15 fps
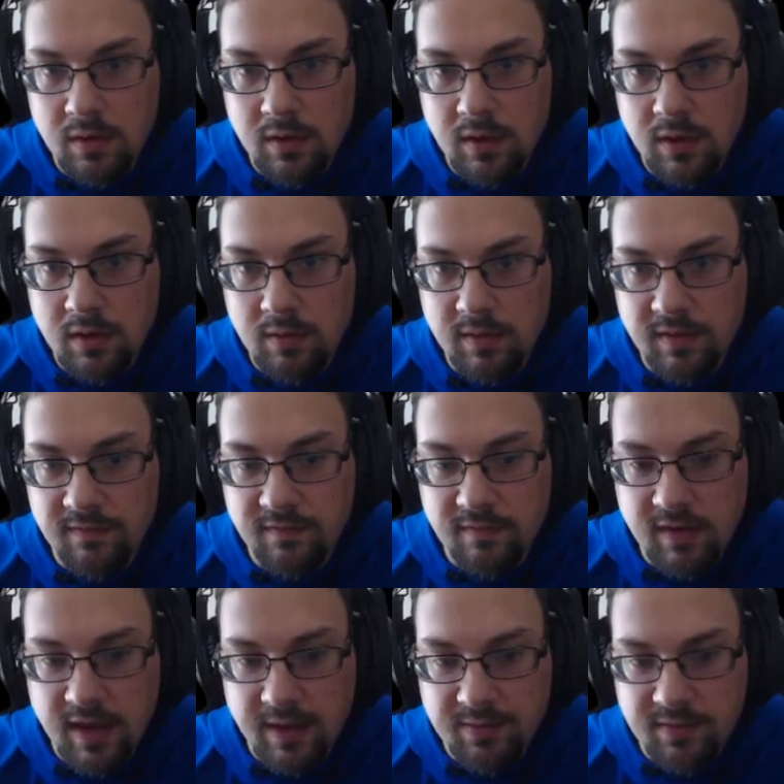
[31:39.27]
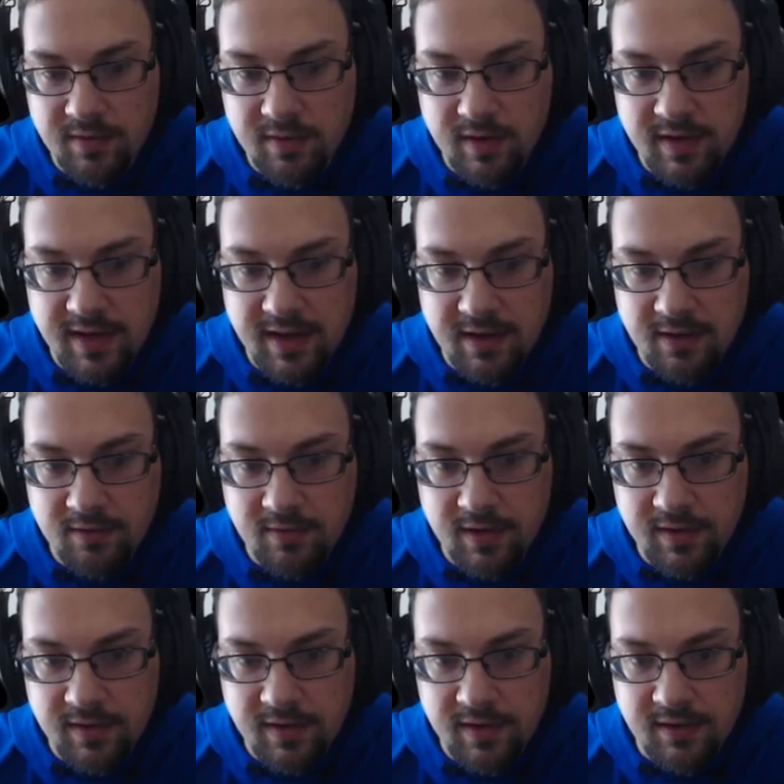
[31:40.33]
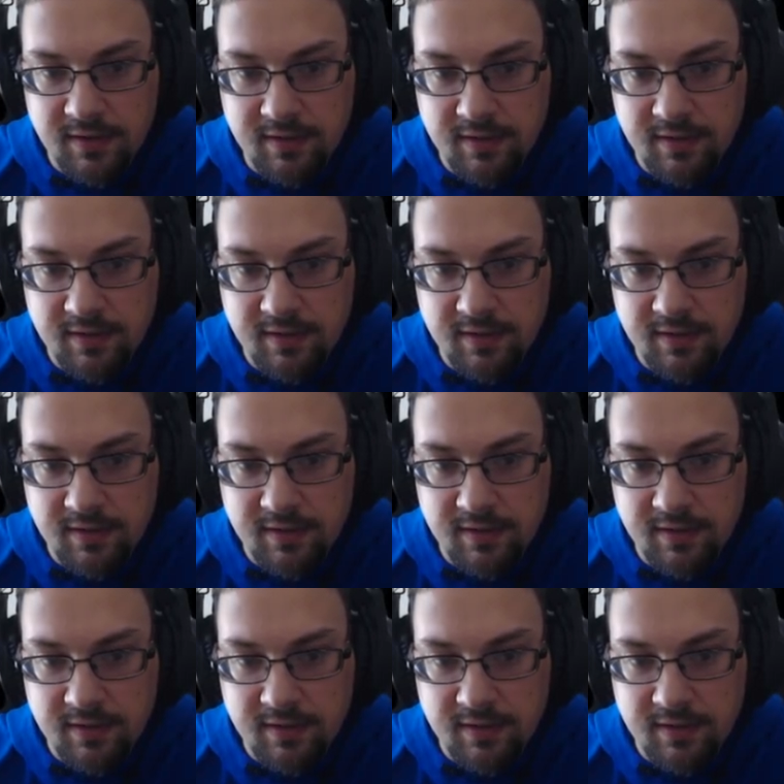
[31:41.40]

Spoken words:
I've captured a town right there.